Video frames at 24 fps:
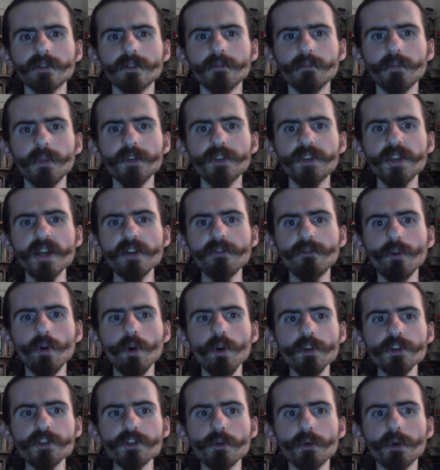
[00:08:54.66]
but therefore
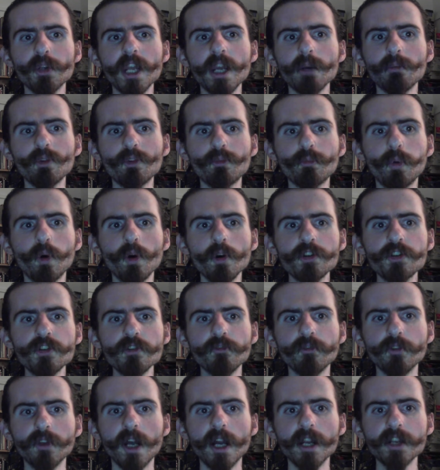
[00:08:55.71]
also enables points
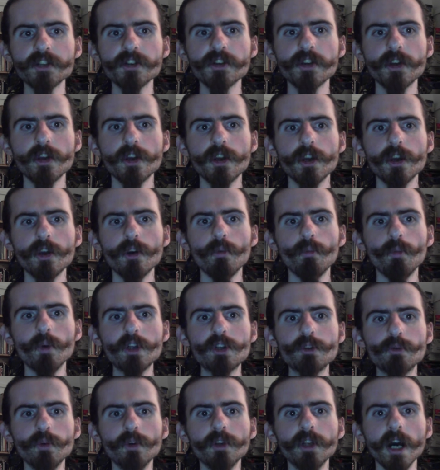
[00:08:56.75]
of light
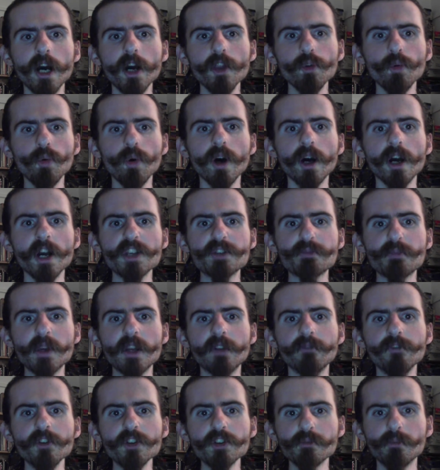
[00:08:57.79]
which would otherwise be
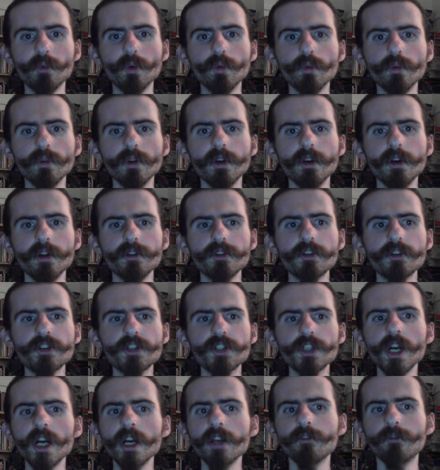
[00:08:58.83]
invisible to
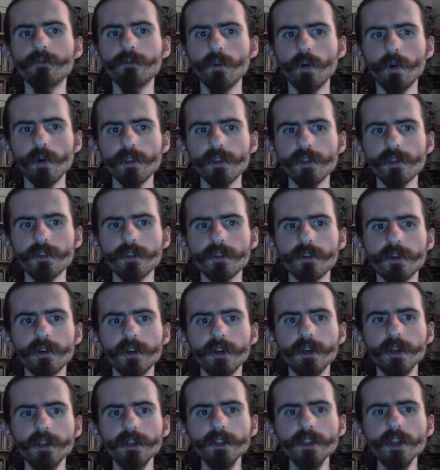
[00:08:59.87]
shine forth.
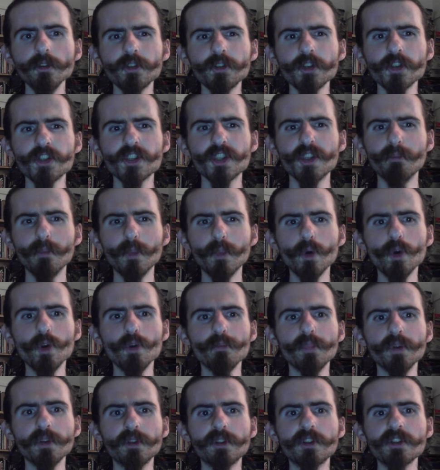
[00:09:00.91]
Not just the
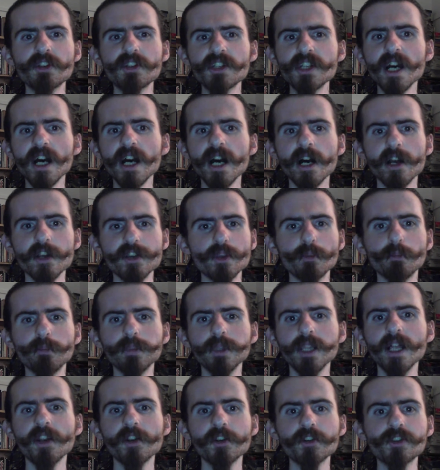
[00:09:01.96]
moon, but the stars, the
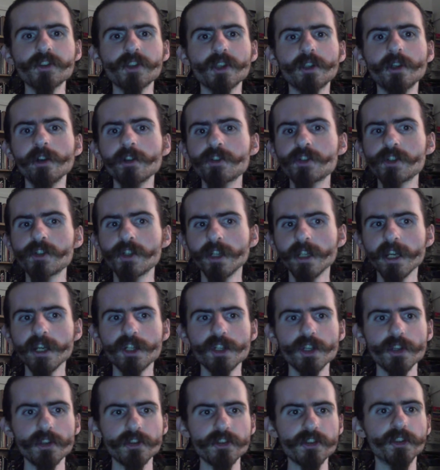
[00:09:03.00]
planets, the
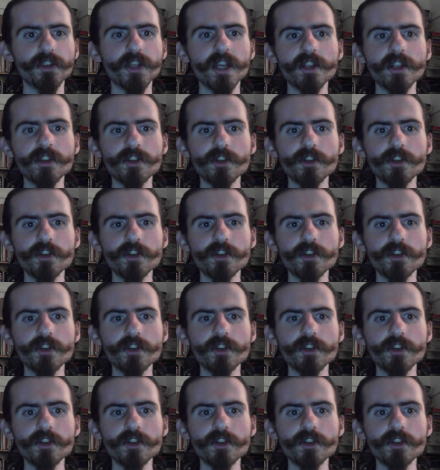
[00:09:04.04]
constellations, and thence